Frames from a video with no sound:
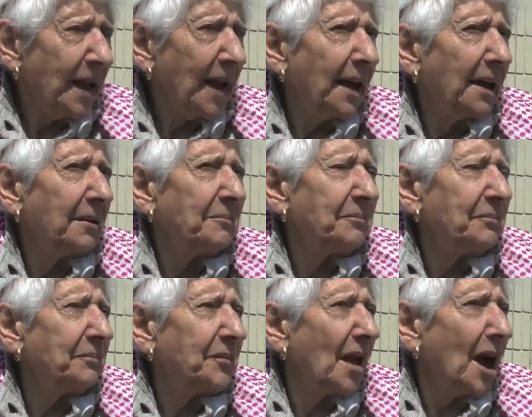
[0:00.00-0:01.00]

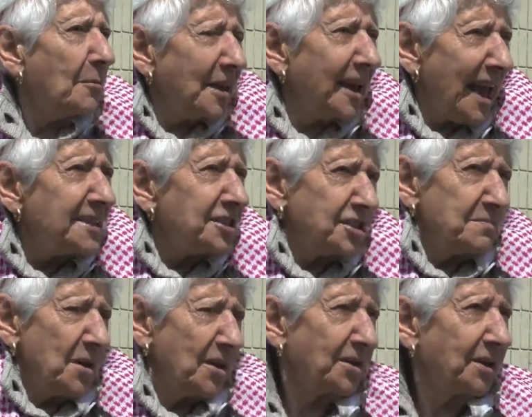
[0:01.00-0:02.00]
I'm against
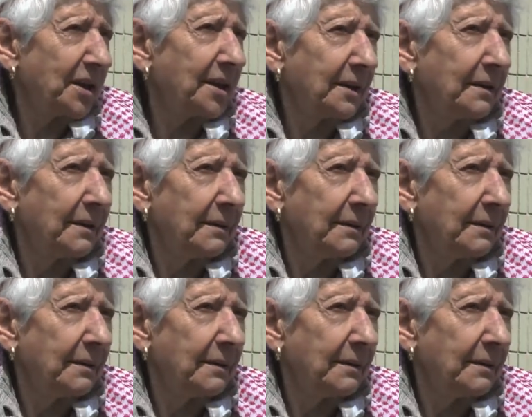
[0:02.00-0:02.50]
murder,